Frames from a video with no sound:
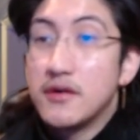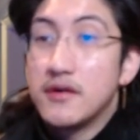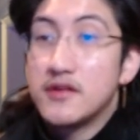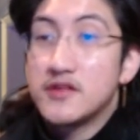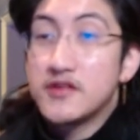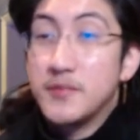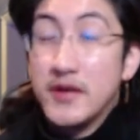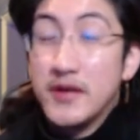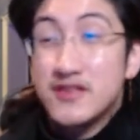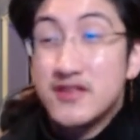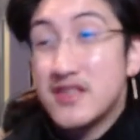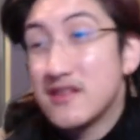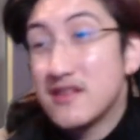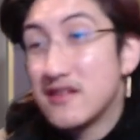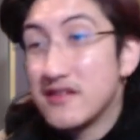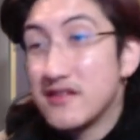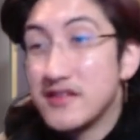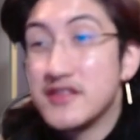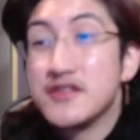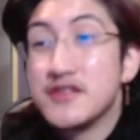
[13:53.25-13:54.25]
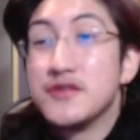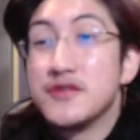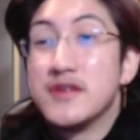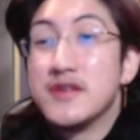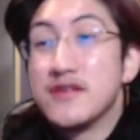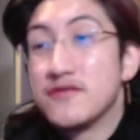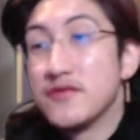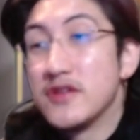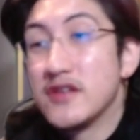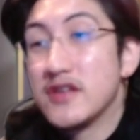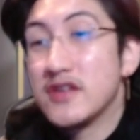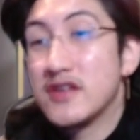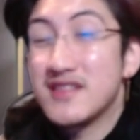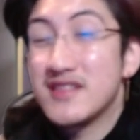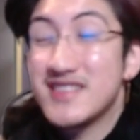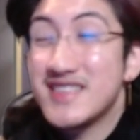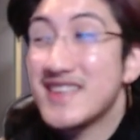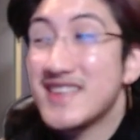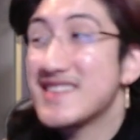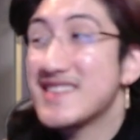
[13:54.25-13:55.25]
Spell Shield on this unit is really good. This
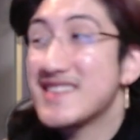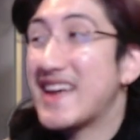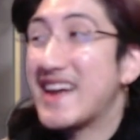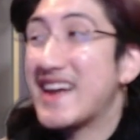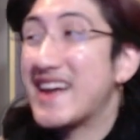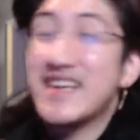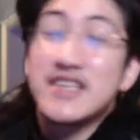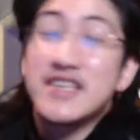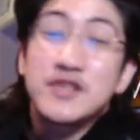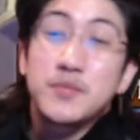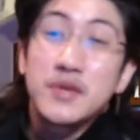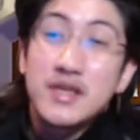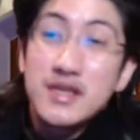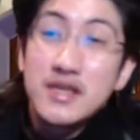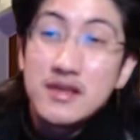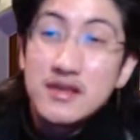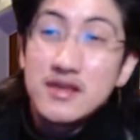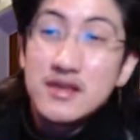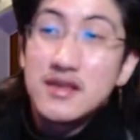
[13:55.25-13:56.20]
thing has 8 HP.